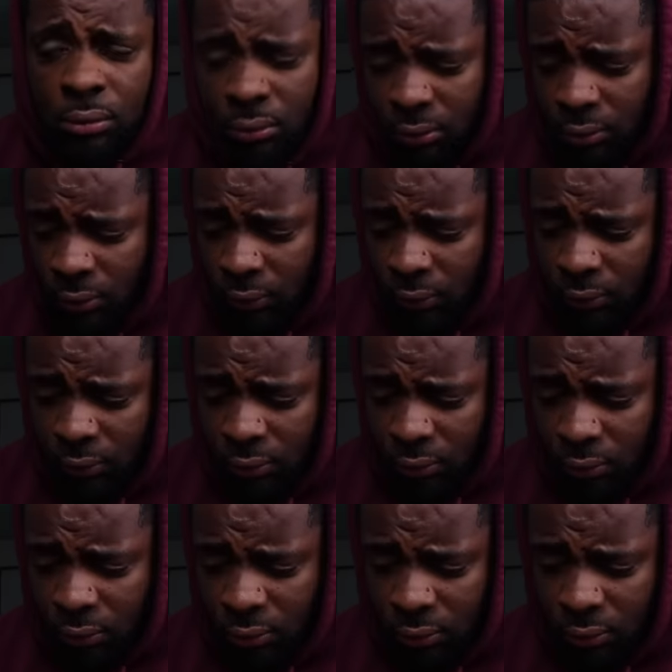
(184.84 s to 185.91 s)

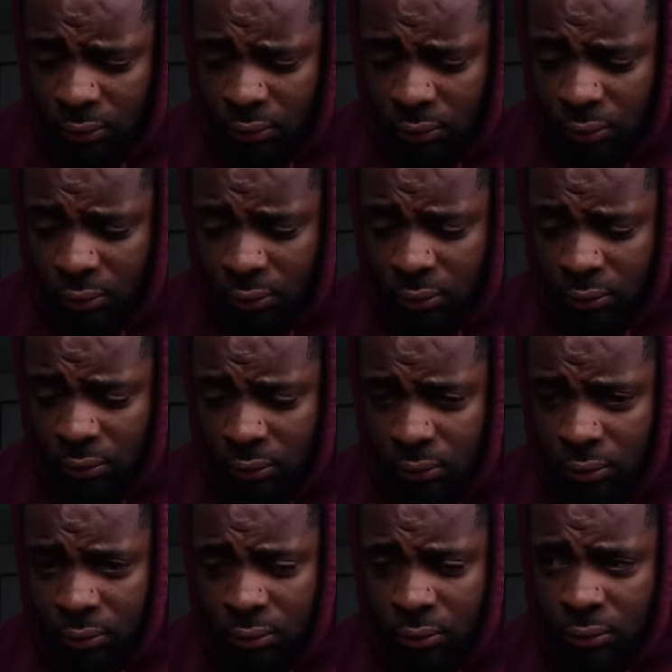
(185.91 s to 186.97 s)

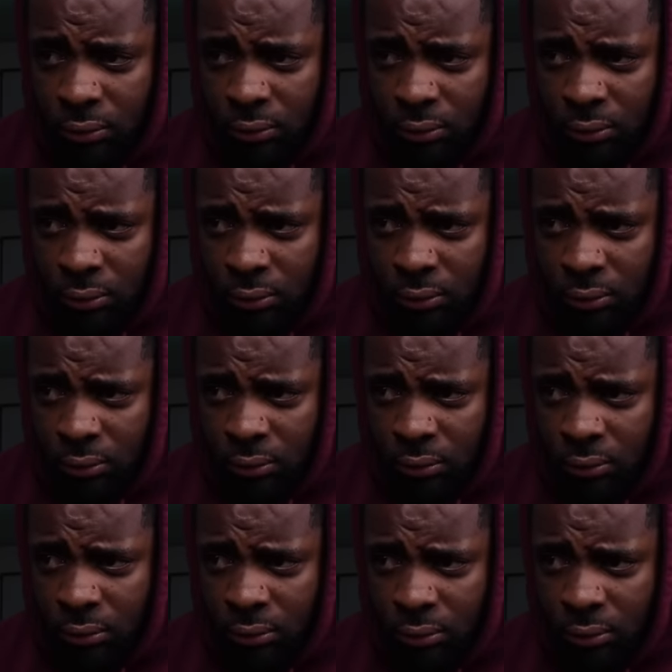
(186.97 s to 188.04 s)

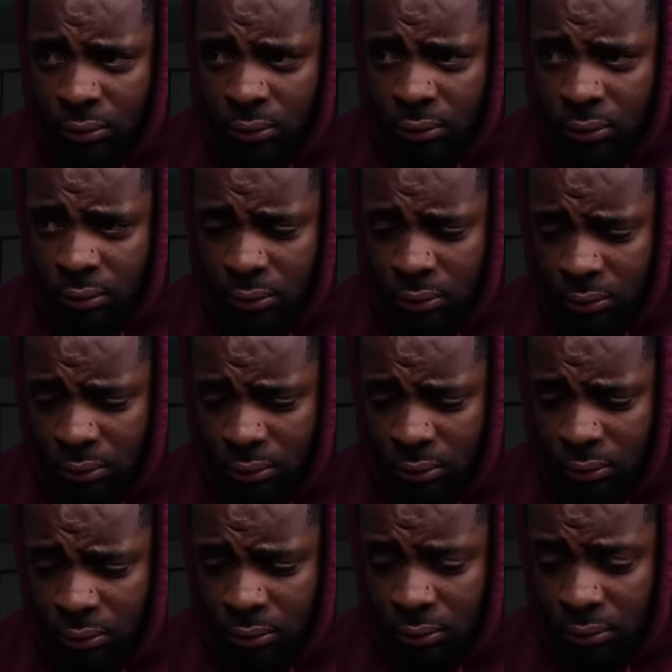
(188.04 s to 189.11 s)

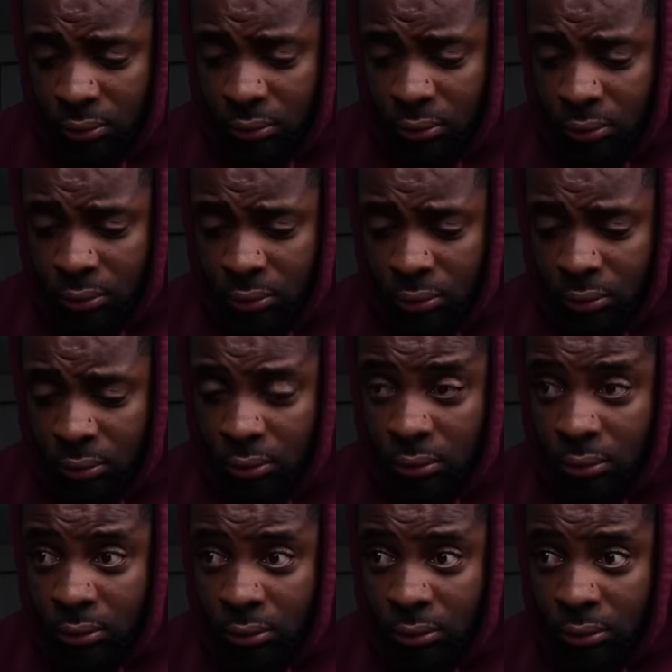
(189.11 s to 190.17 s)

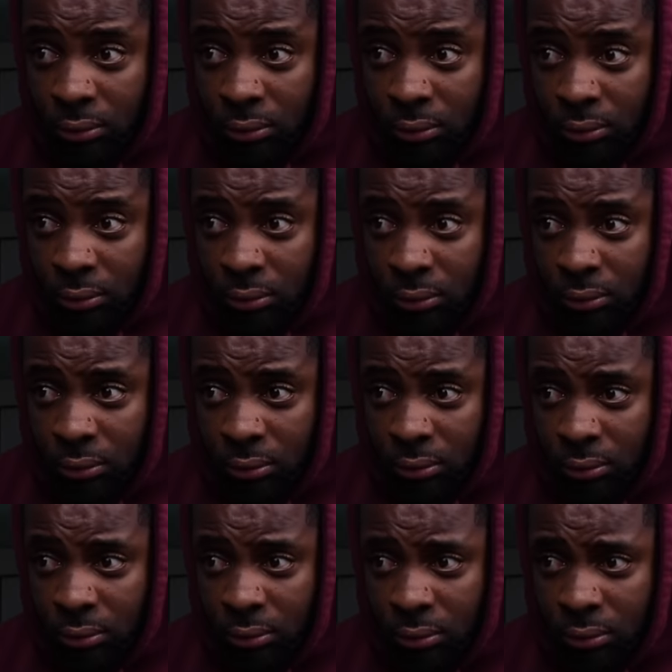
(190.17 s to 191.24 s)

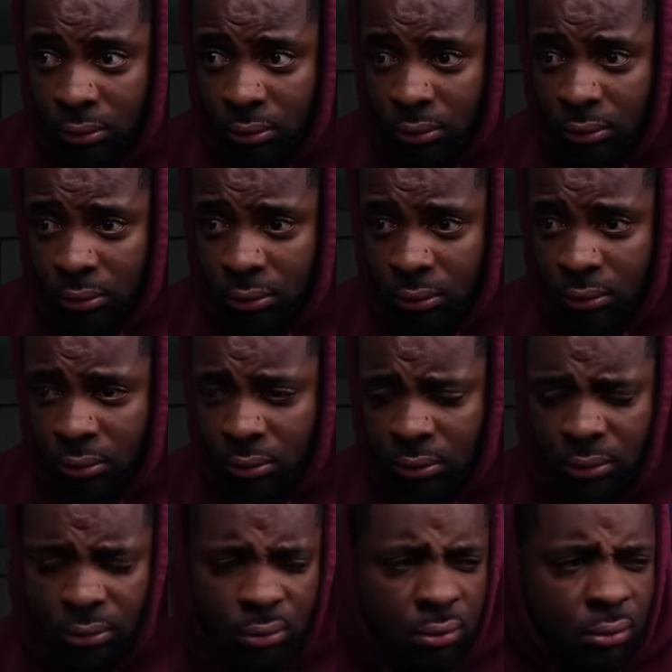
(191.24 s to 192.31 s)

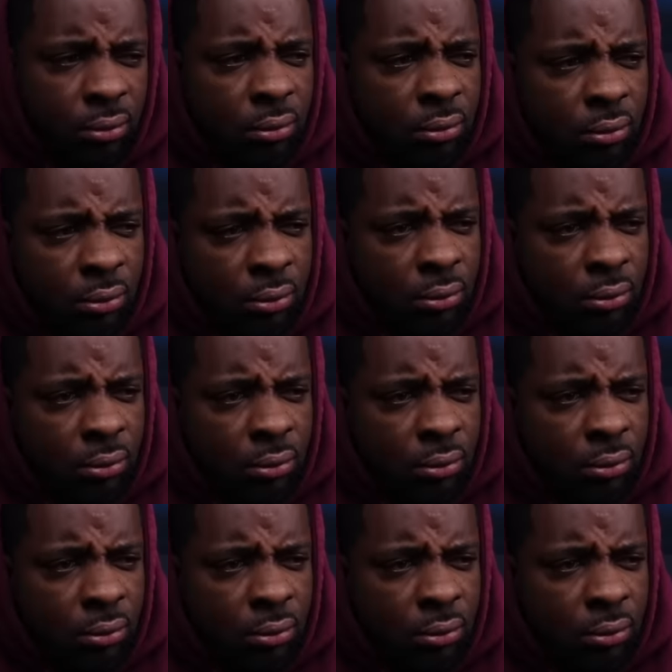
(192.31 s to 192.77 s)
This person isn't speaking.